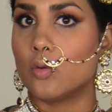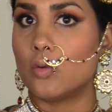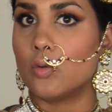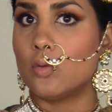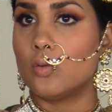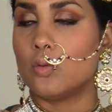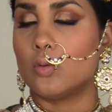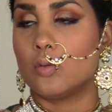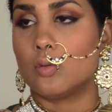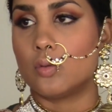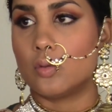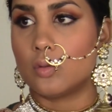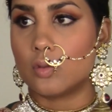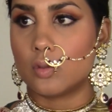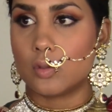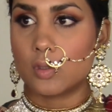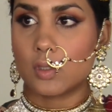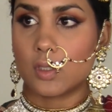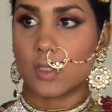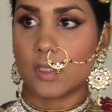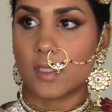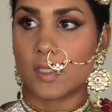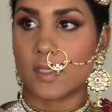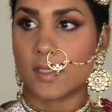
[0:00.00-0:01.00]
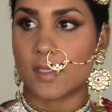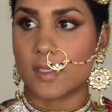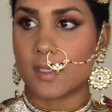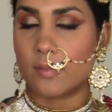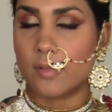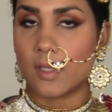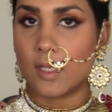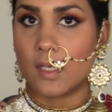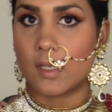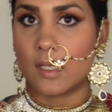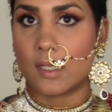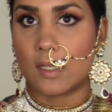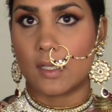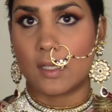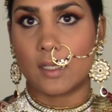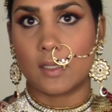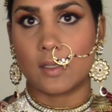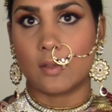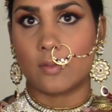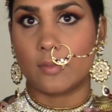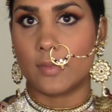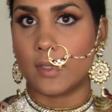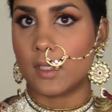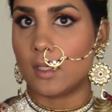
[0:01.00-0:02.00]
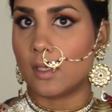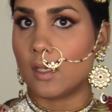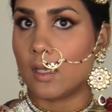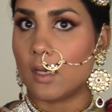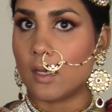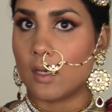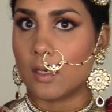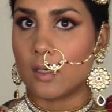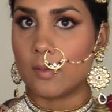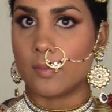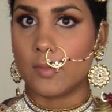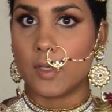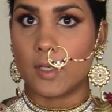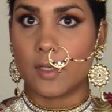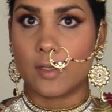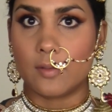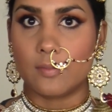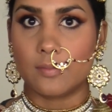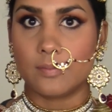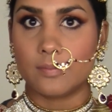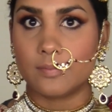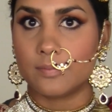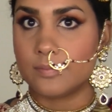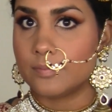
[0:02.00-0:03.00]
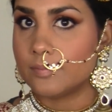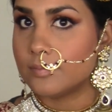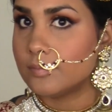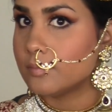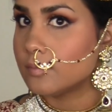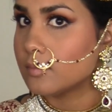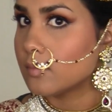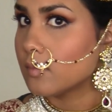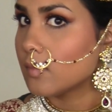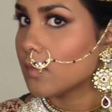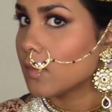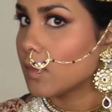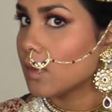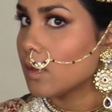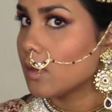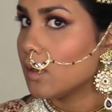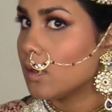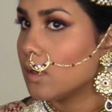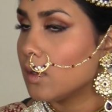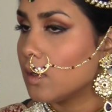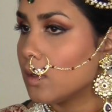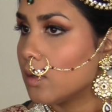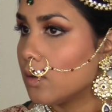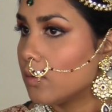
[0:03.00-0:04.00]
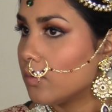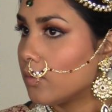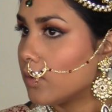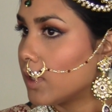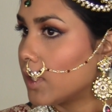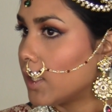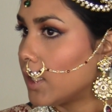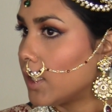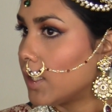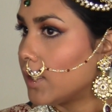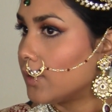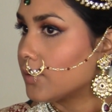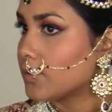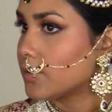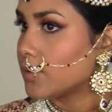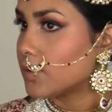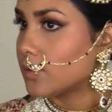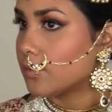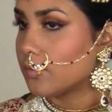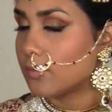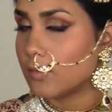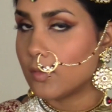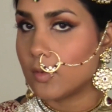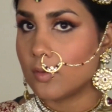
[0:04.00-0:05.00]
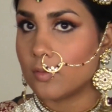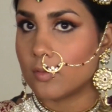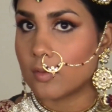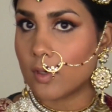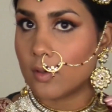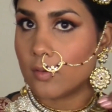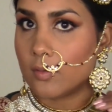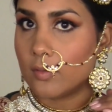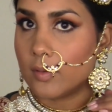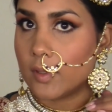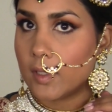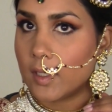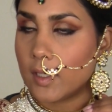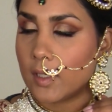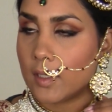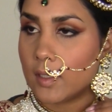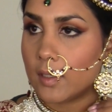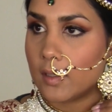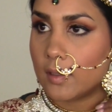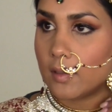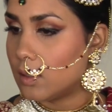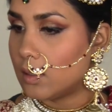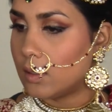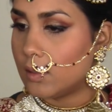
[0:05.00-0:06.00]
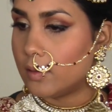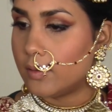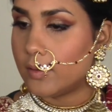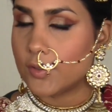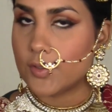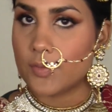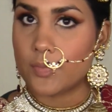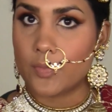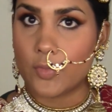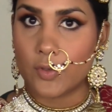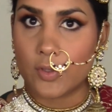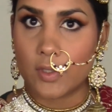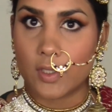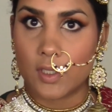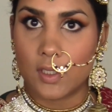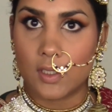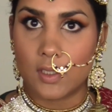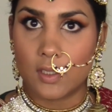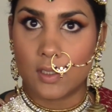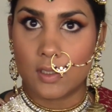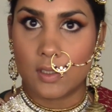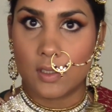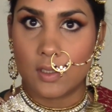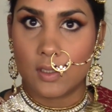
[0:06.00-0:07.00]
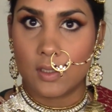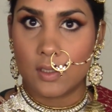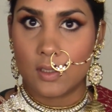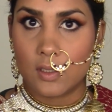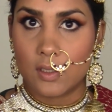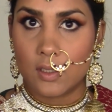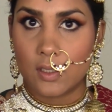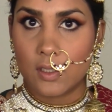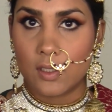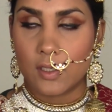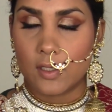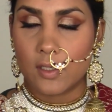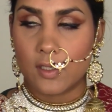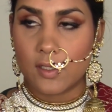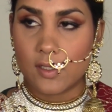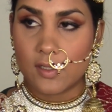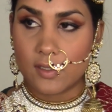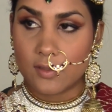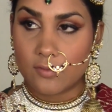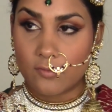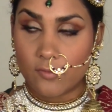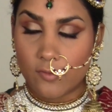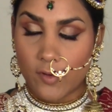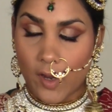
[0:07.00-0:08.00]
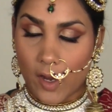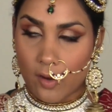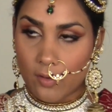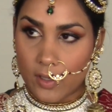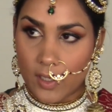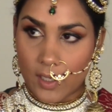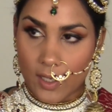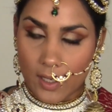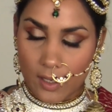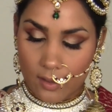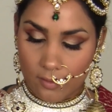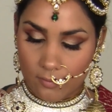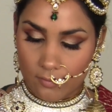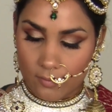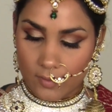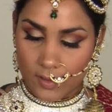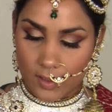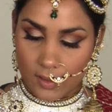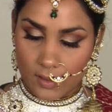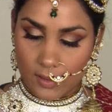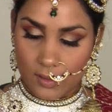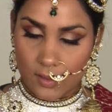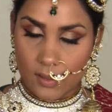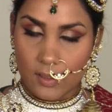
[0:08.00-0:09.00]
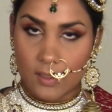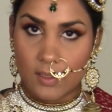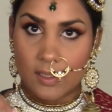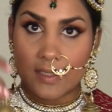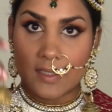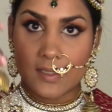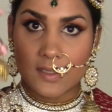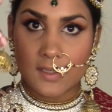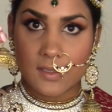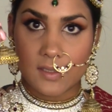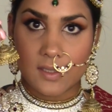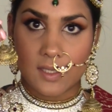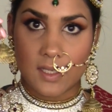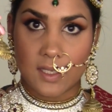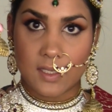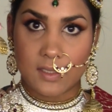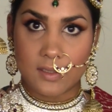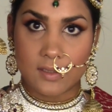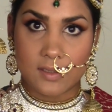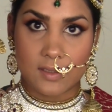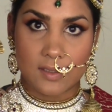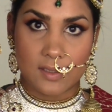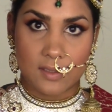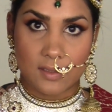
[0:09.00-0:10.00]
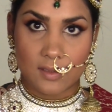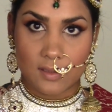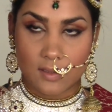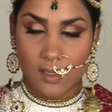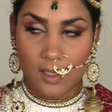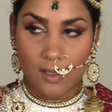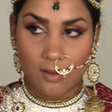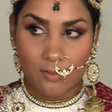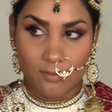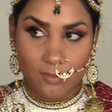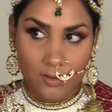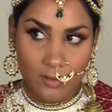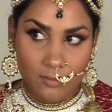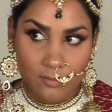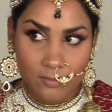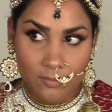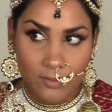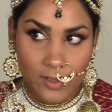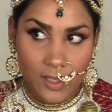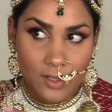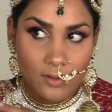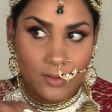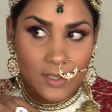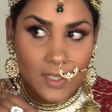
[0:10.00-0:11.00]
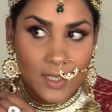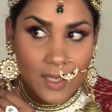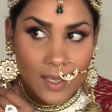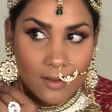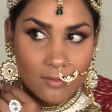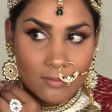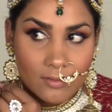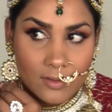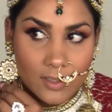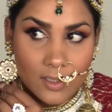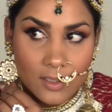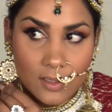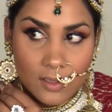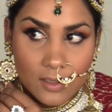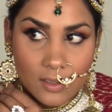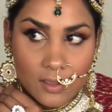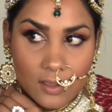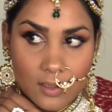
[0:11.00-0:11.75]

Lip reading: Ooh, it's a little bit long, but what else? We'll roll with it. It looks pretty. It's very heavy. These things itself are very heavy.